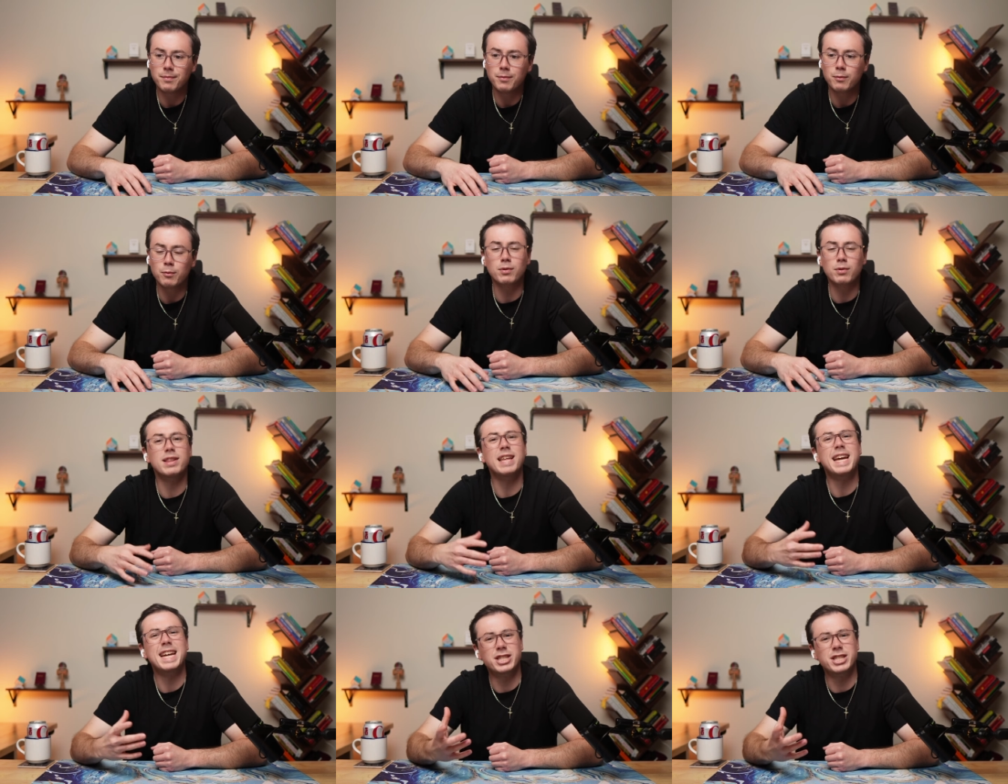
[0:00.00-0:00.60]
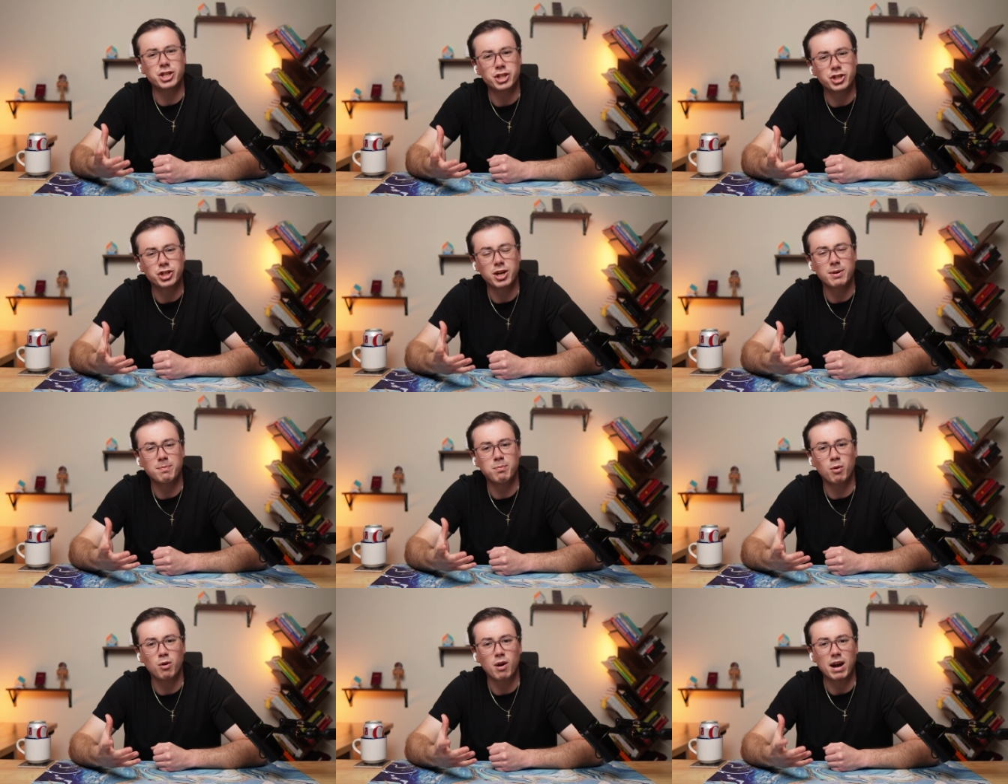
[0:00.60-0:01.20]

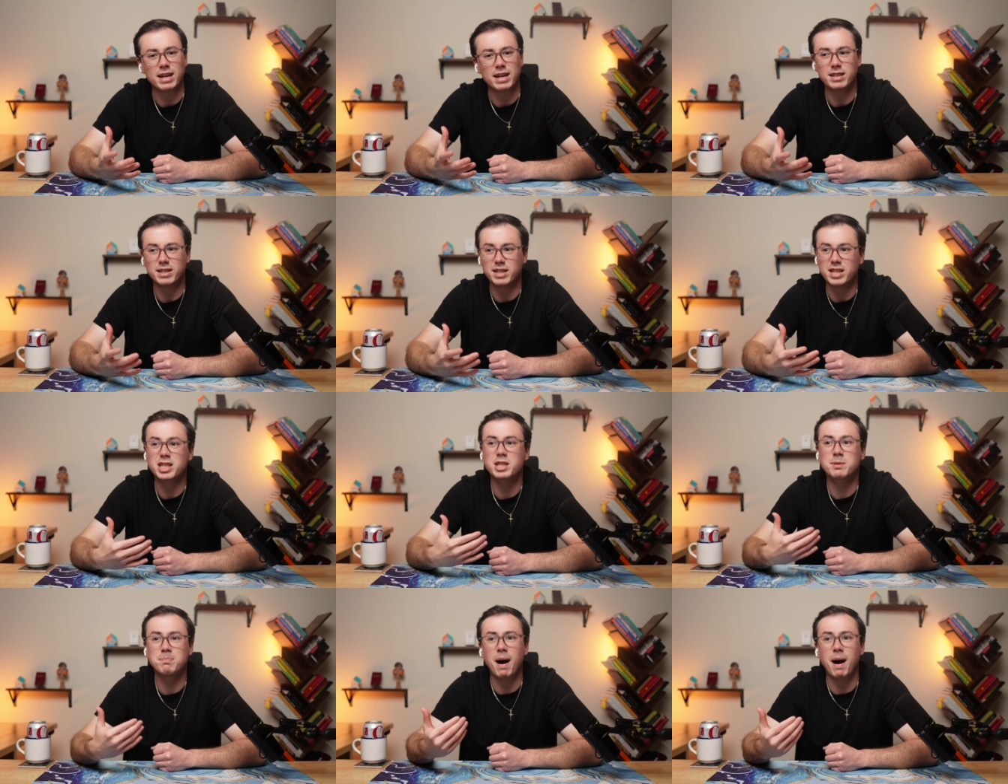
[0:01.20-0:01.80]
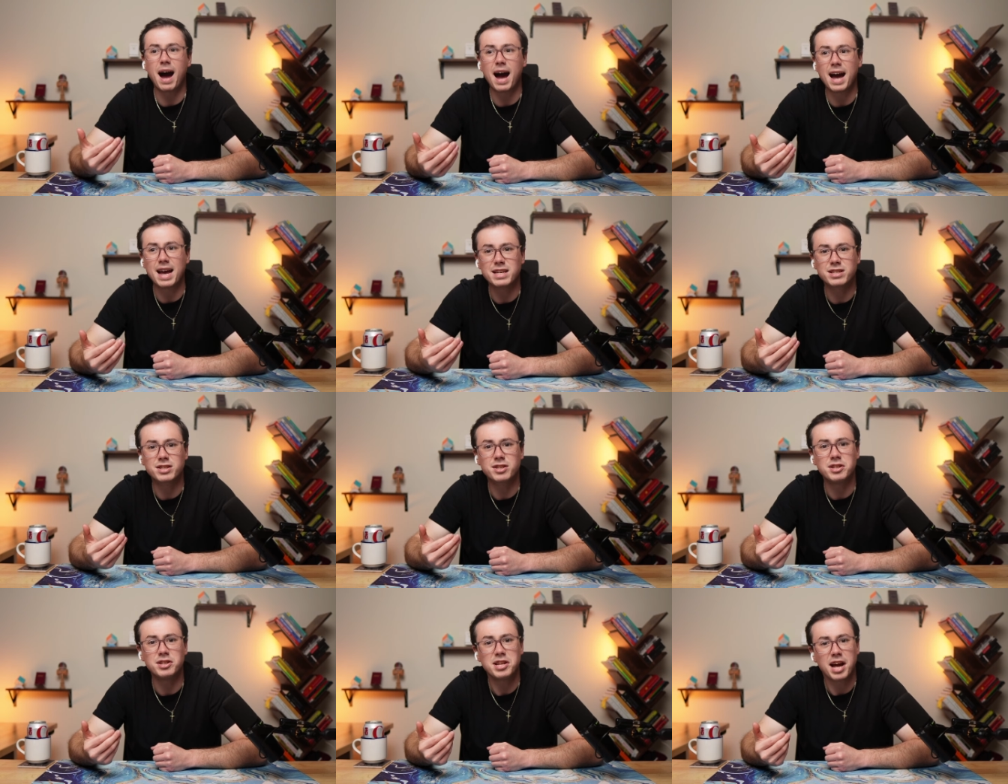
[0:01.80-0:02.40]
relationship where I
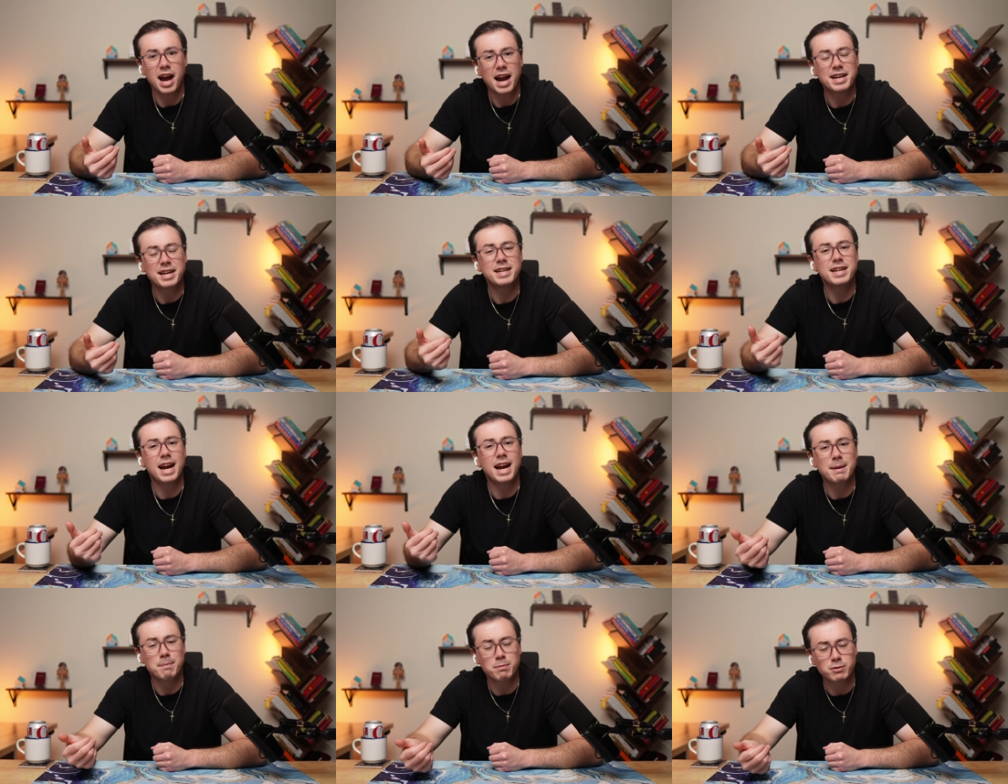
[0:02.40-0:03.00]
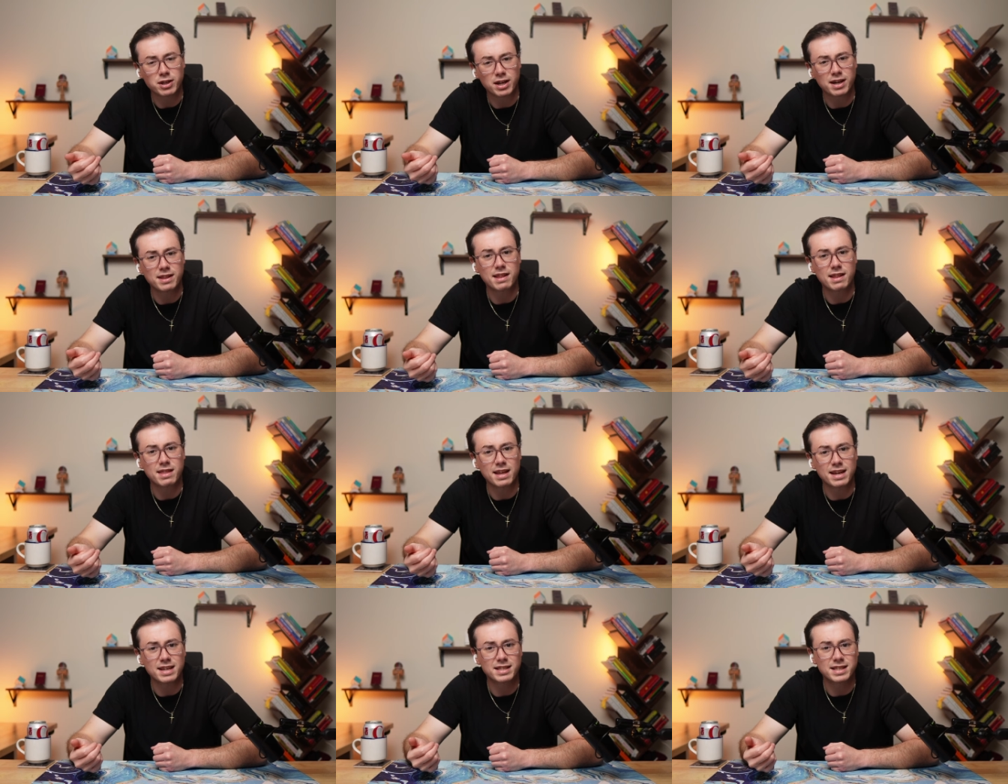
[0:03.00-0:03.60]
despise 99% of the
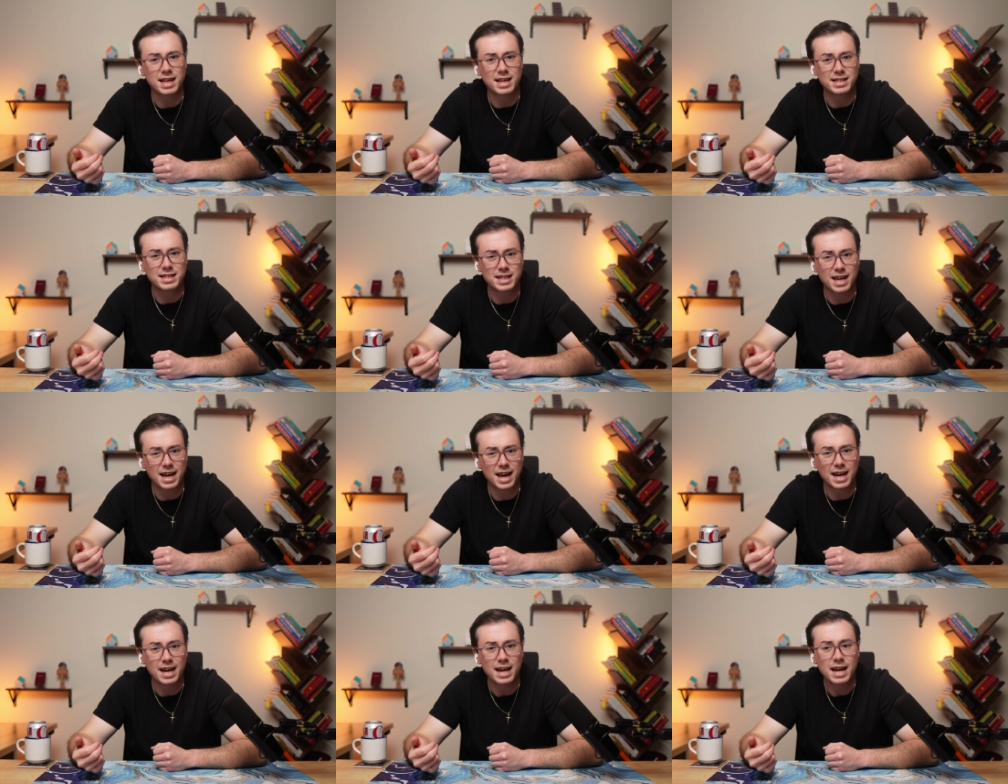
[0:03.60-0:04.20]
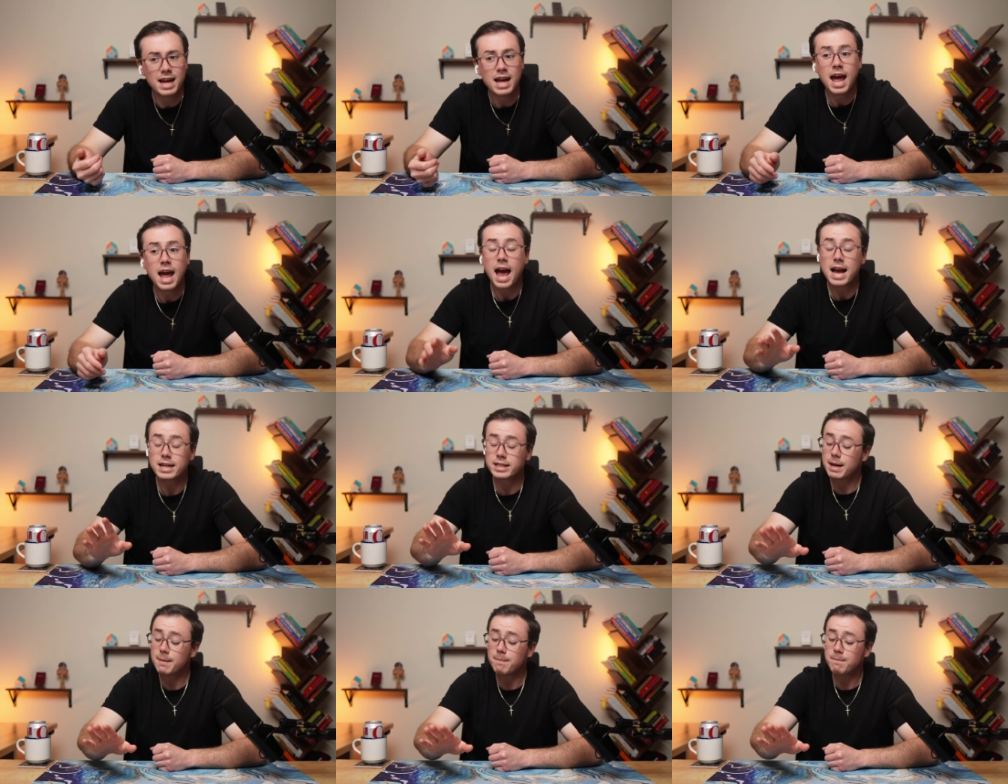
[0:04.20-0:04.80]
things they say,
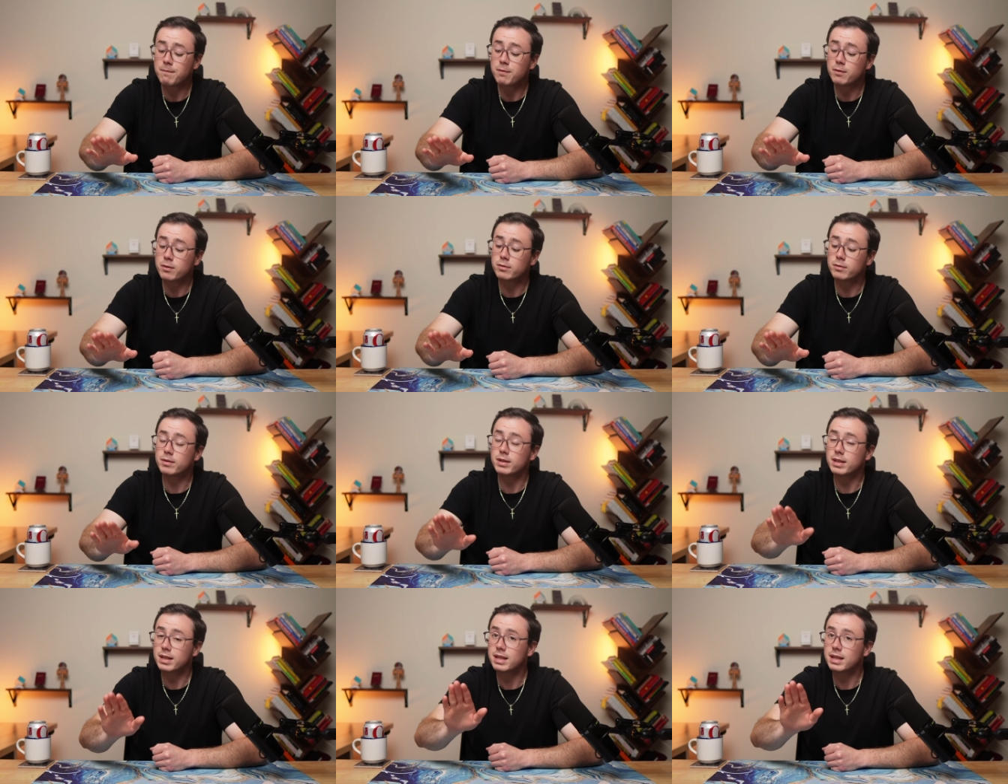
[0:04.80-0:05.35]
except for